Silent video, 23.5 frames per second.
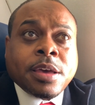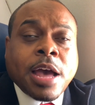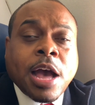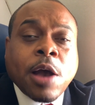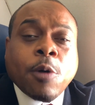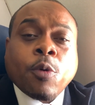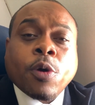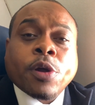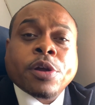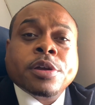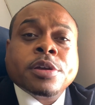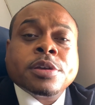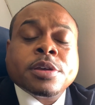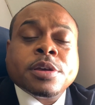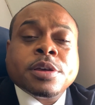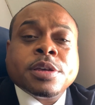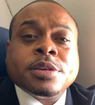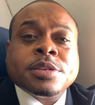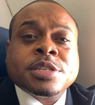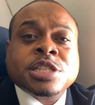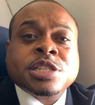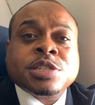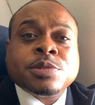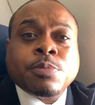I work
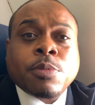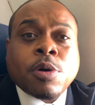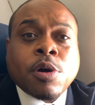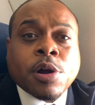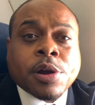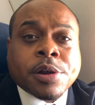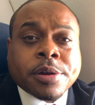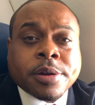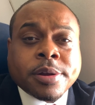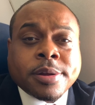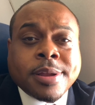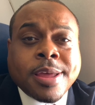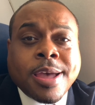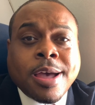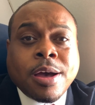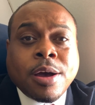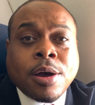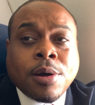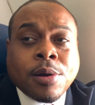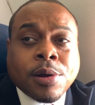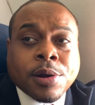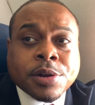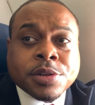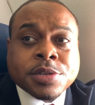smarter,
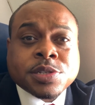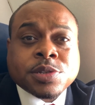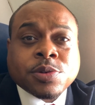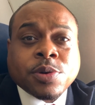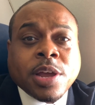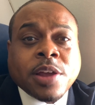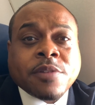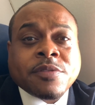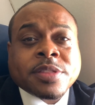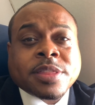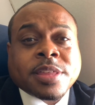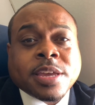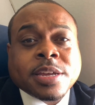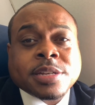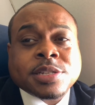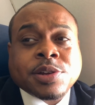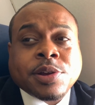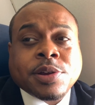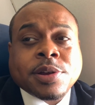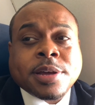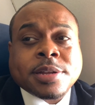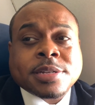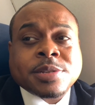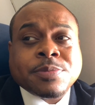not harder, so everything
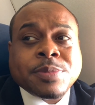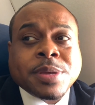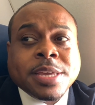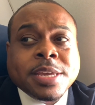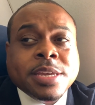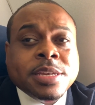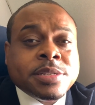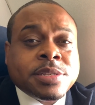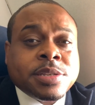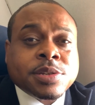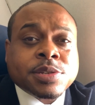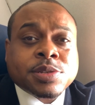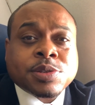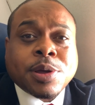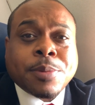turned out to be easier.